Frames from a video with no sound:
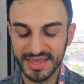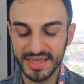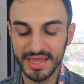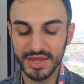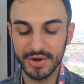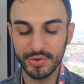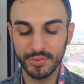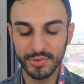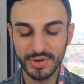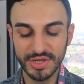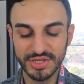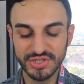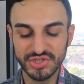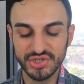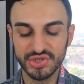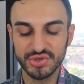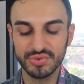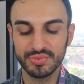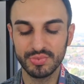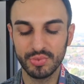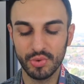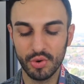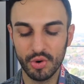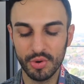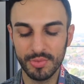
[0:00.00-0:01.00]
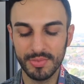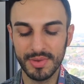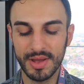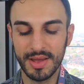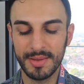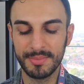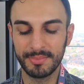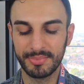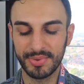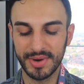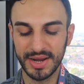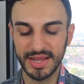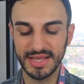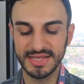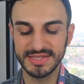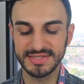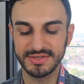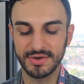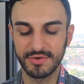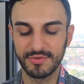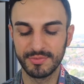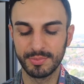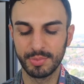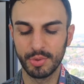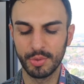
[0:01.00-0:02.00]
a rich, warm embrace
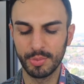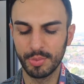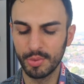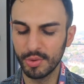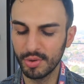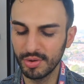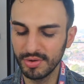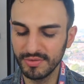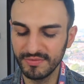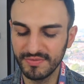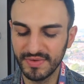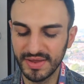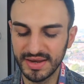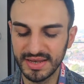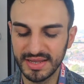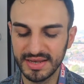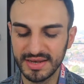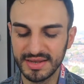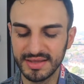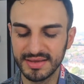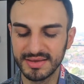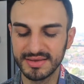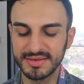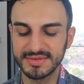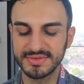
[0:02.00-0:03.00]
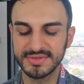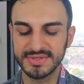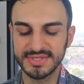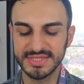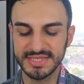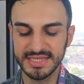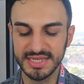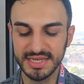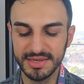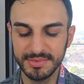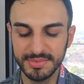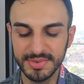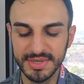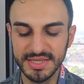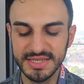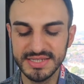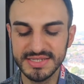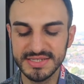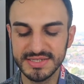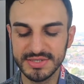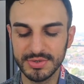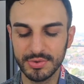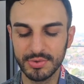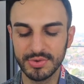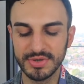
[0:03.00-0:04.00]
of Bourbon Vanilla, sustainably
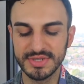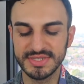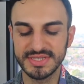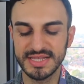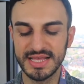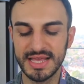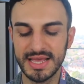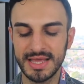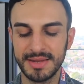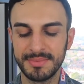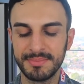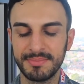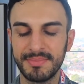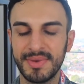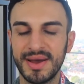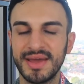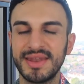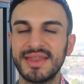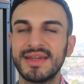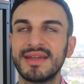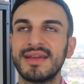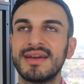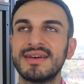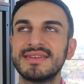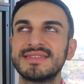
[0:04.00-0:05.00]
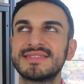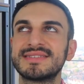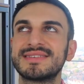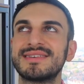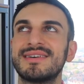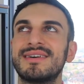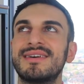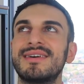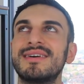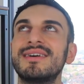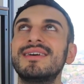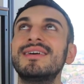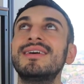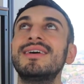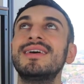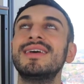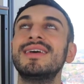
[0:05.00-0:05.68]
sourced in Madagascar.